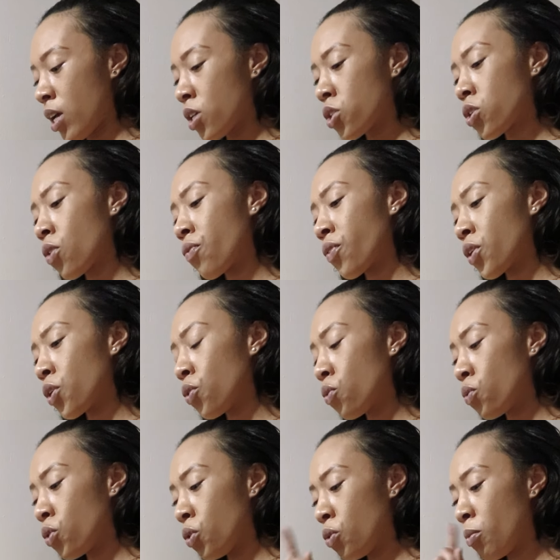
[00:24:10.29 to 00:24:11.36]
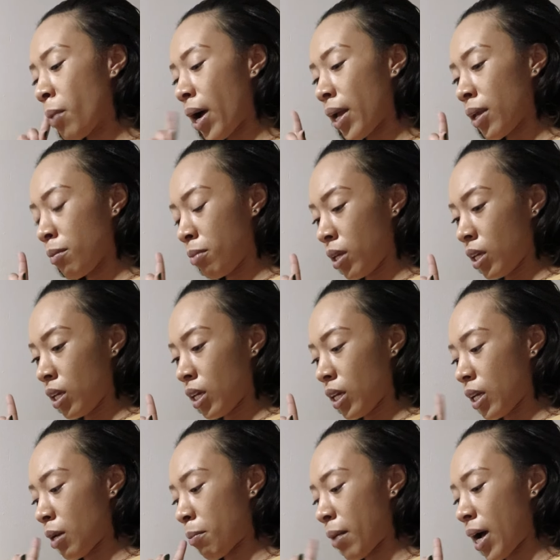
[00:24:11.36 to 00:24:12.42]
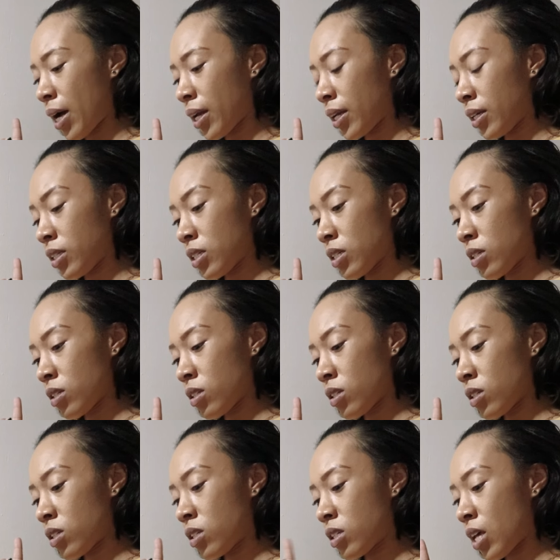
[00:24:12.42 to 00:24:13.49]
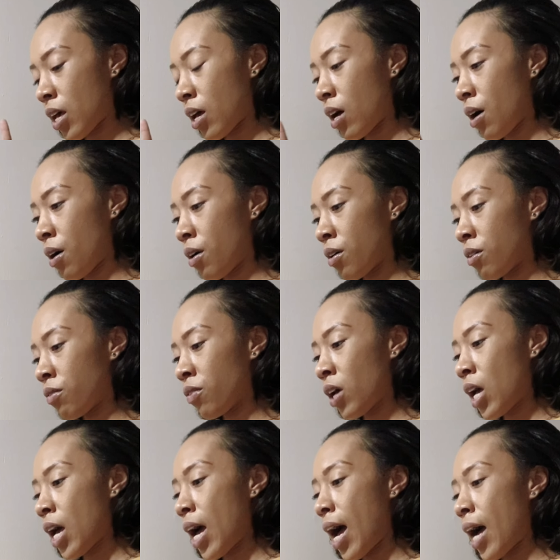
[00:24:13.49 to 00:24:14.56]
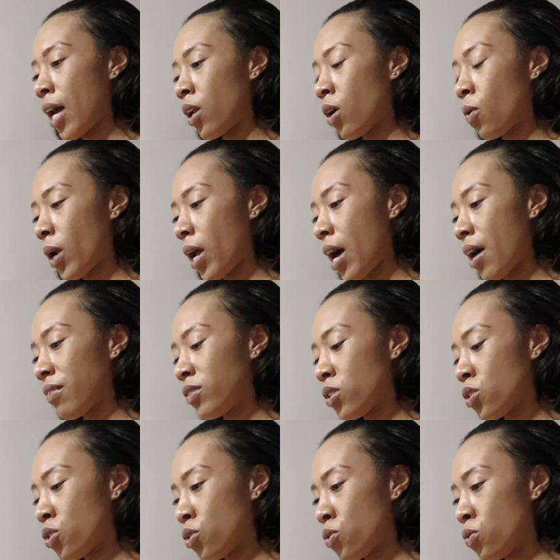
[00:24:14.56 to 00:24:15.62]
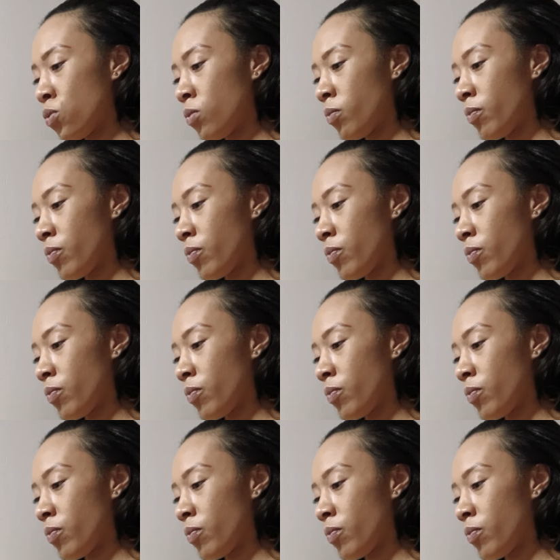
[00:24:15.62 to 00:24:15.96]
So for you, you might be in the mindset of, I know what I have to do,